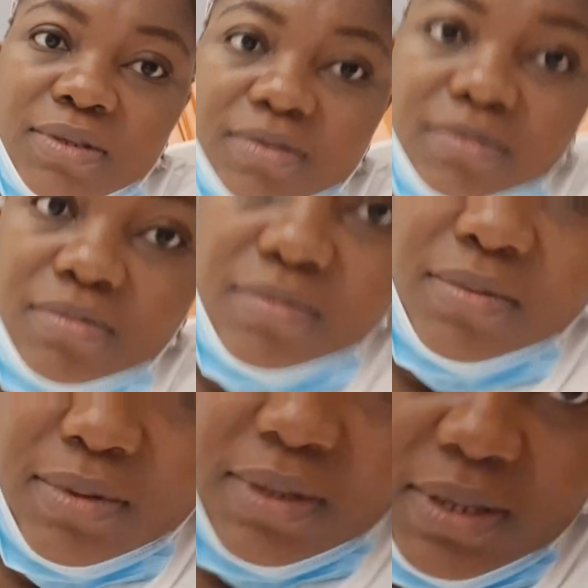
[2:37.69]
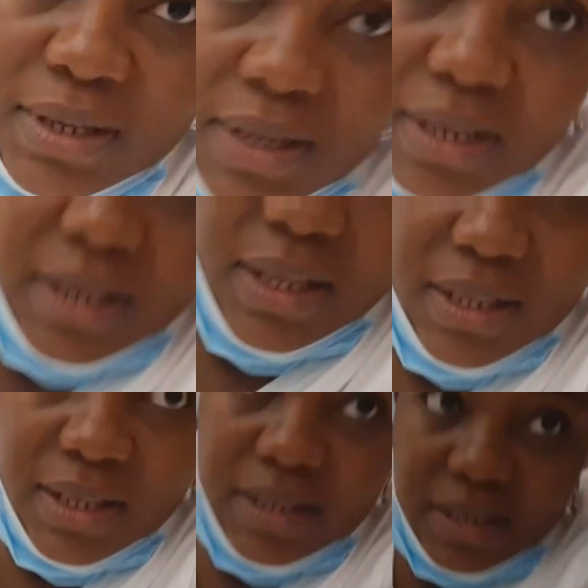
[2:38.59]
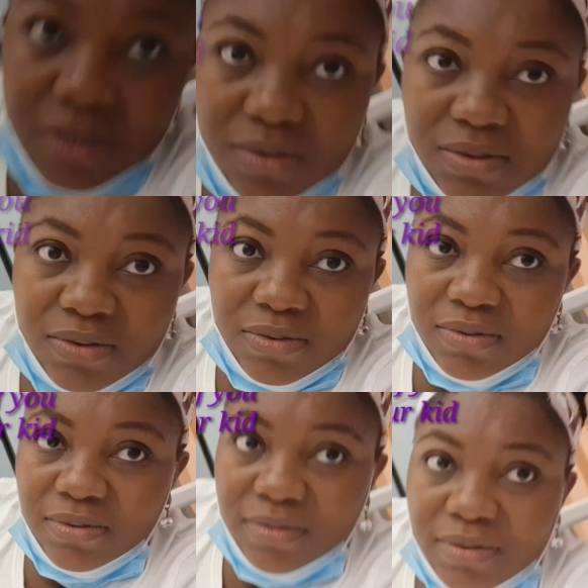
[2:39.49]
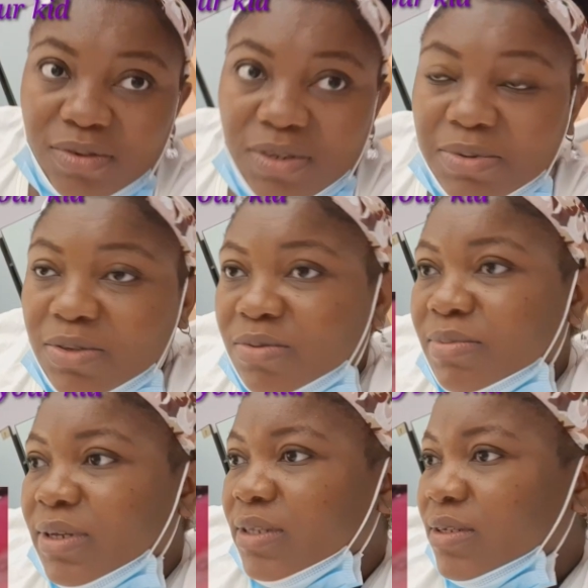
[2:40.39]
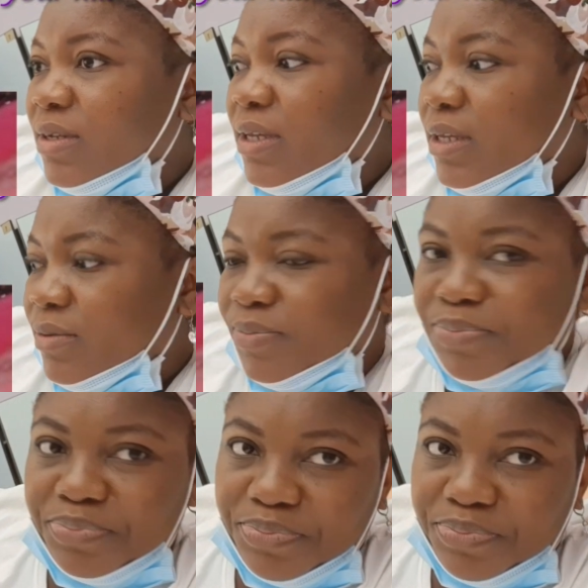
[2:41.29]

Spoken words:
So this is also on hospital bed again.